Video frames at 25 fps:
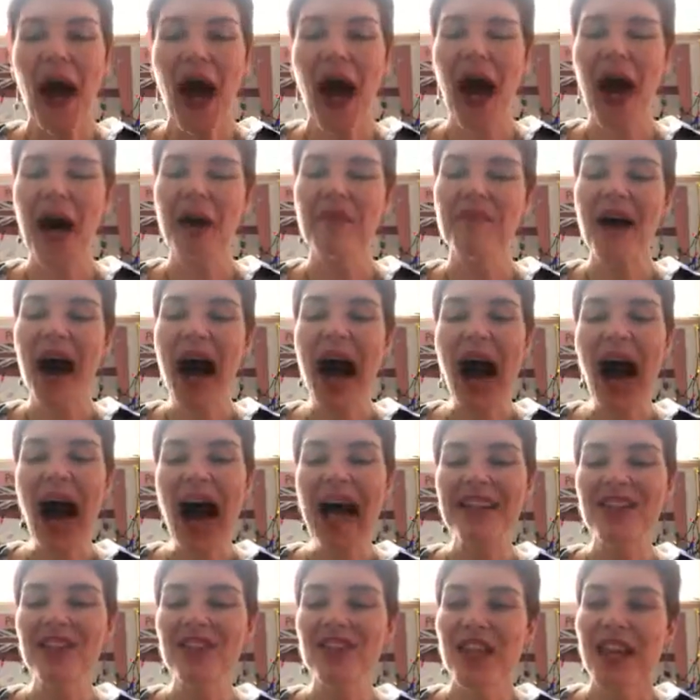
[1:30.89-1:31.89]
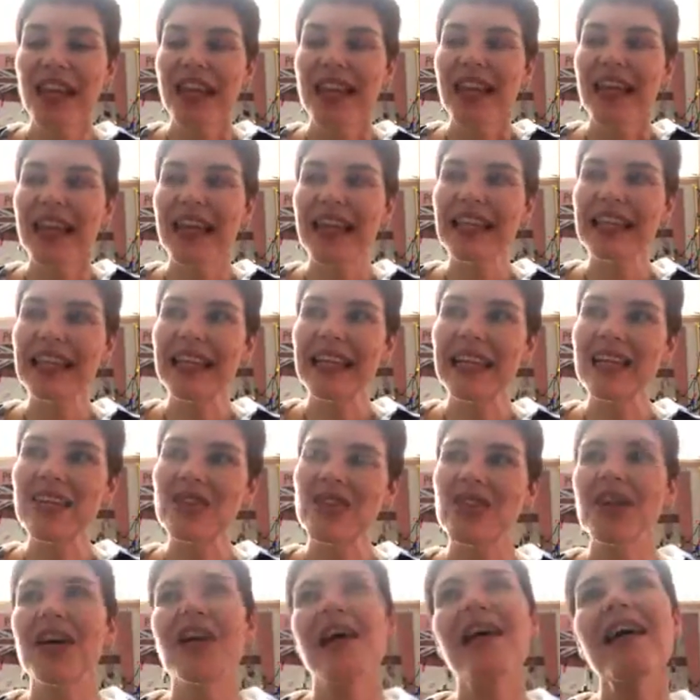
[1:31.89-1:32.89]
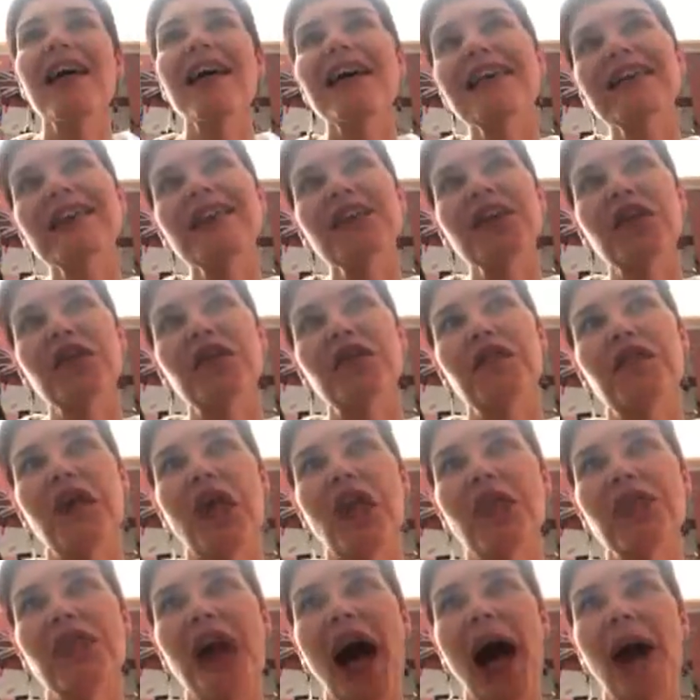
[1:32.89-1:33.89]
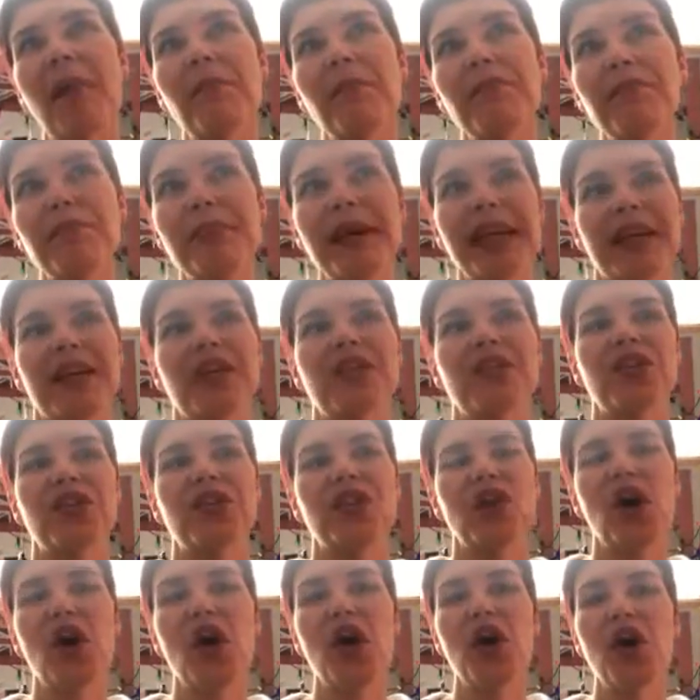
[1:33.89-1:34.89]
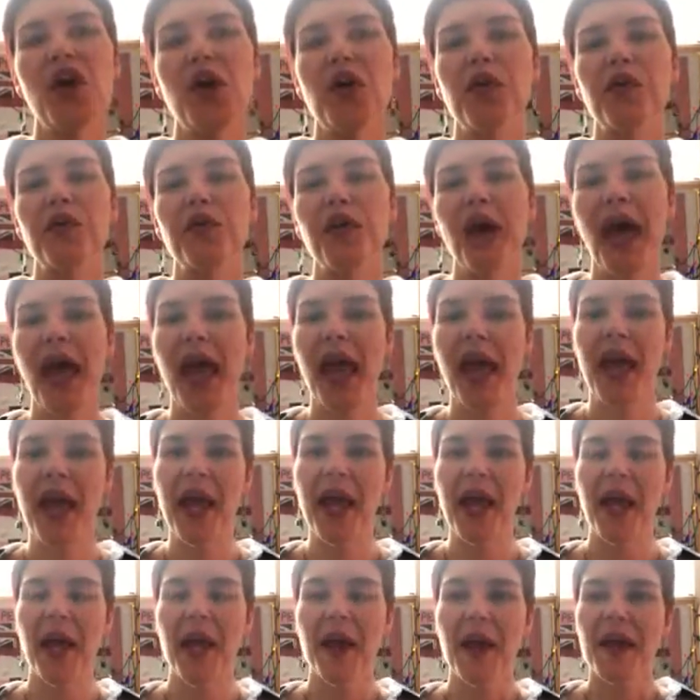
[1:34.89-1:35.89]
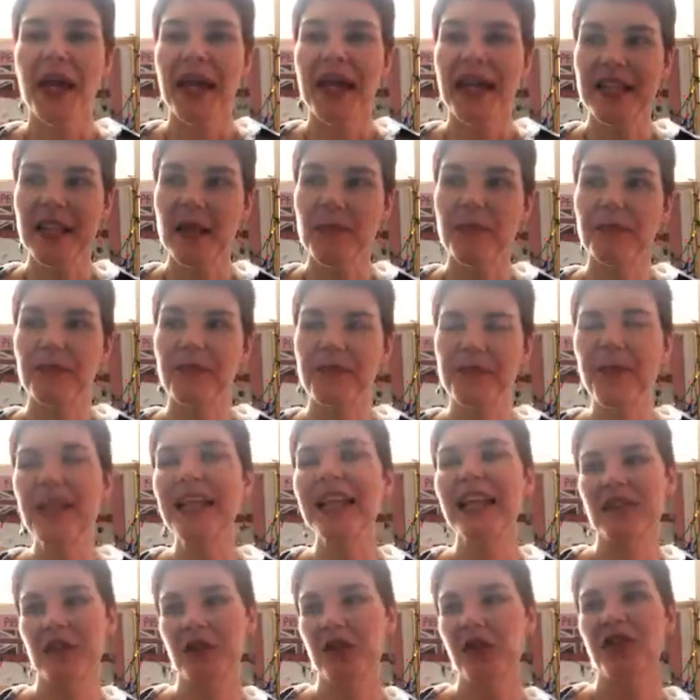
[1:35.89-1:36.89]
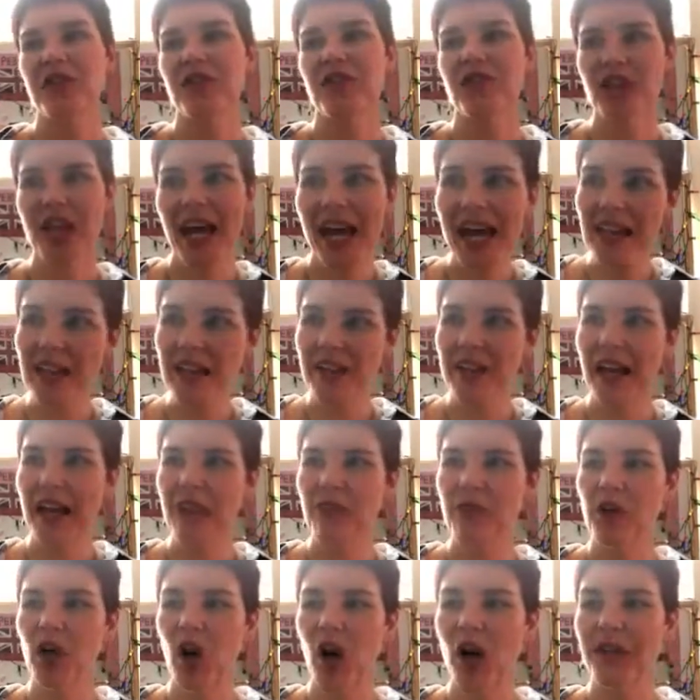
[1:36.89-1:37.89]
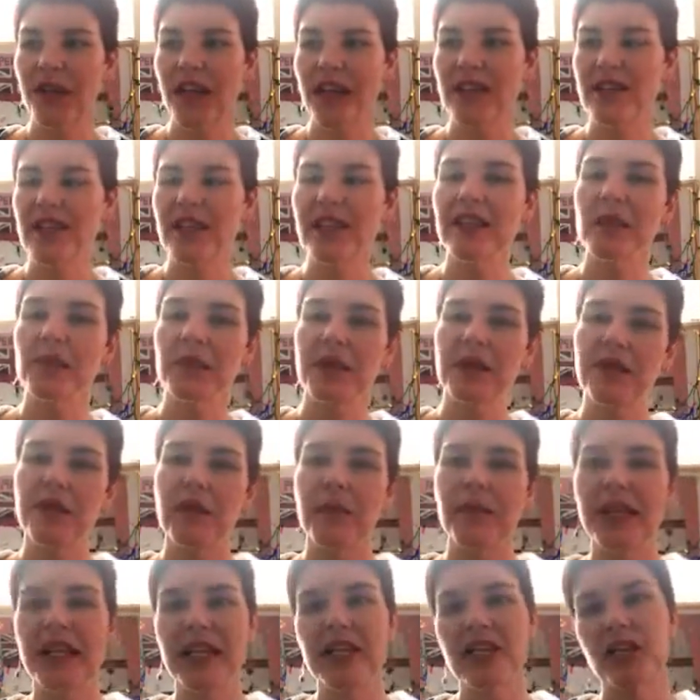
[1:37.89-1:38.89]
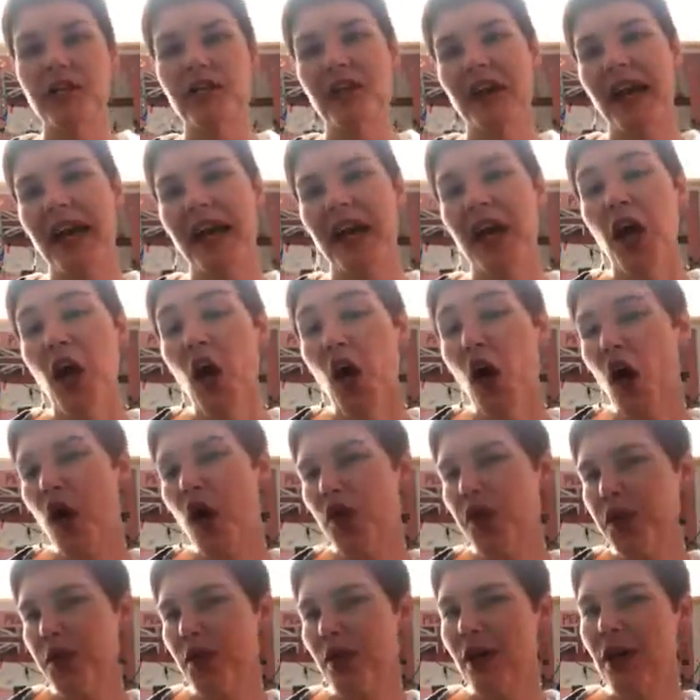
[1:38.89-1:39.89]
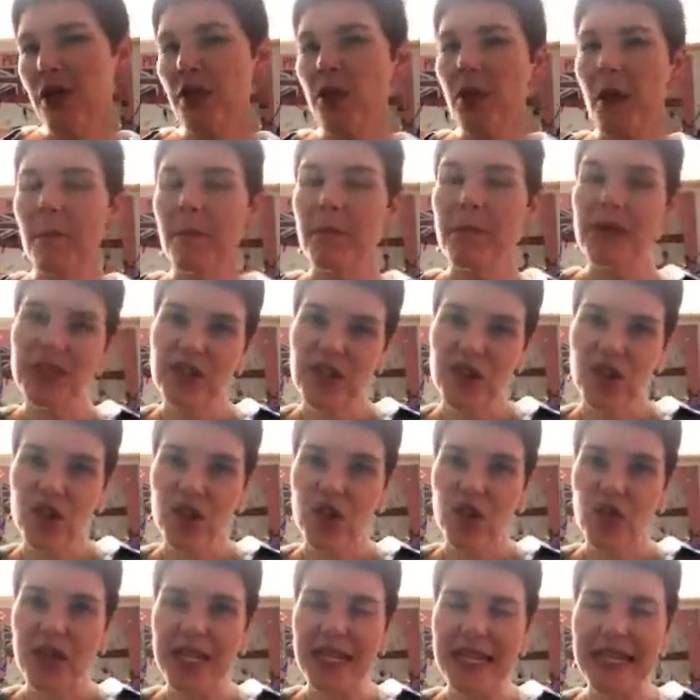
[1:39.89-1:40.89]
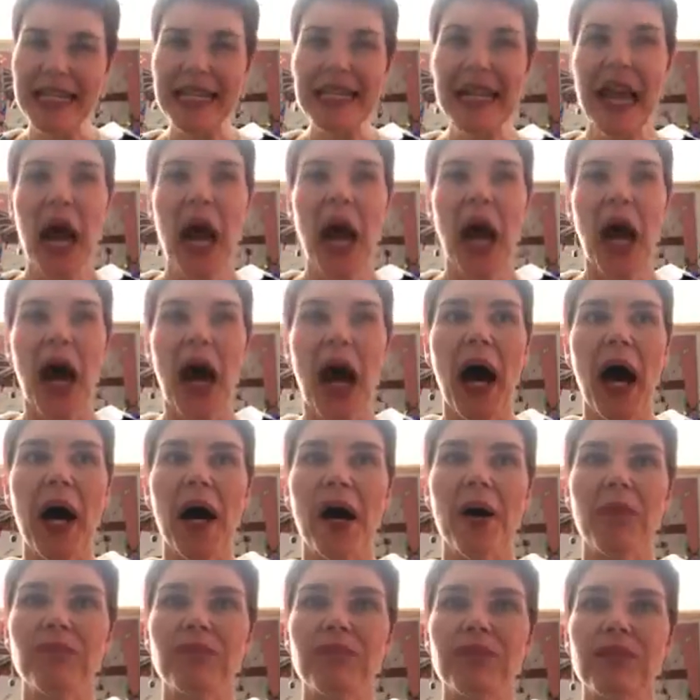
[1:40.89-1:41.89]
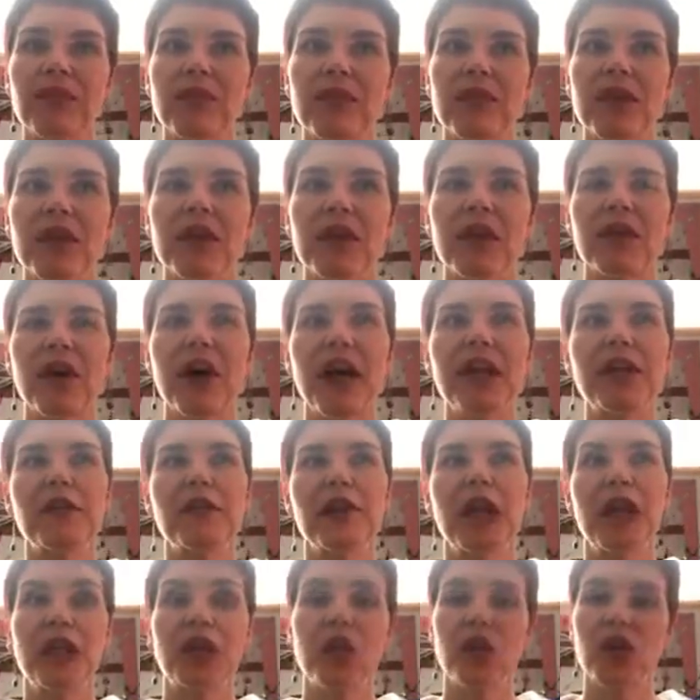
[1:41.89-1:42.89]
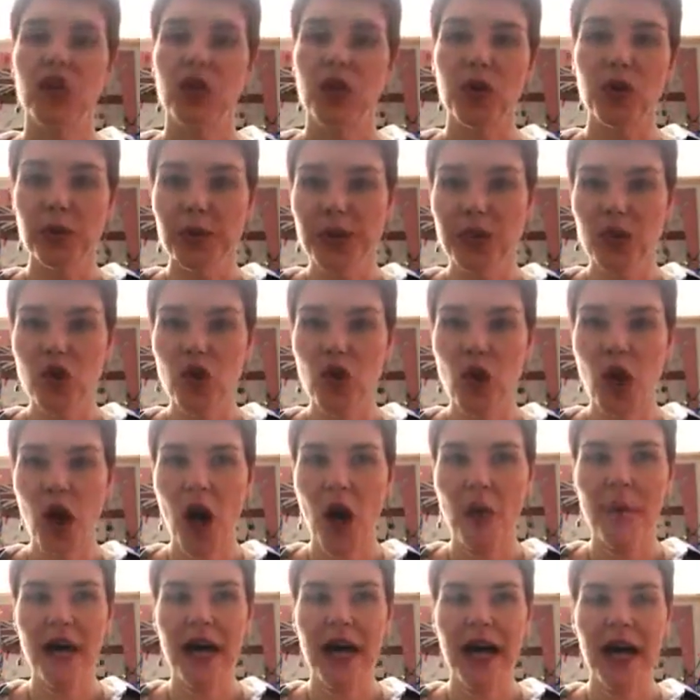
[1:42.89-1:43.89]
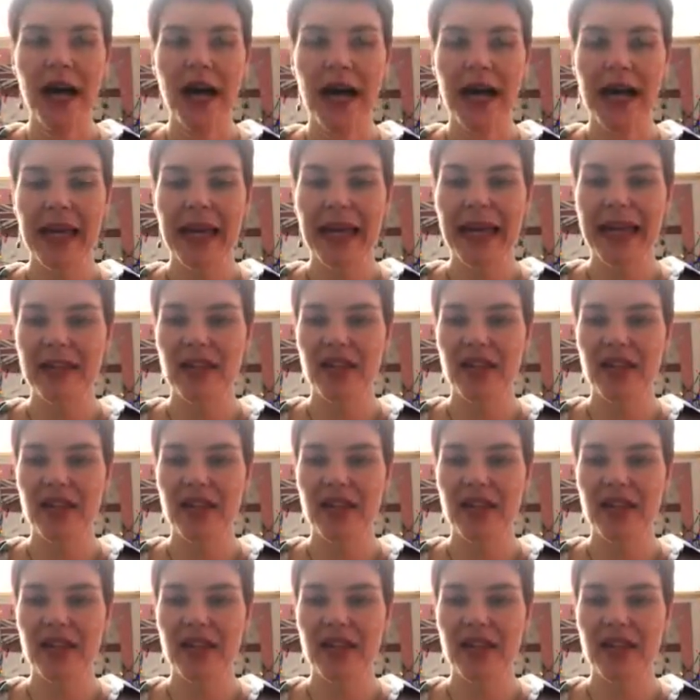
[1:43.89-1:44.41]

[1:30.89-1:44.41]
And it is kind of that mix of it's a bit like the 13th Tale in that regard, that it's a little bit of a mix of a thriller, a mystery, kind of a human drama.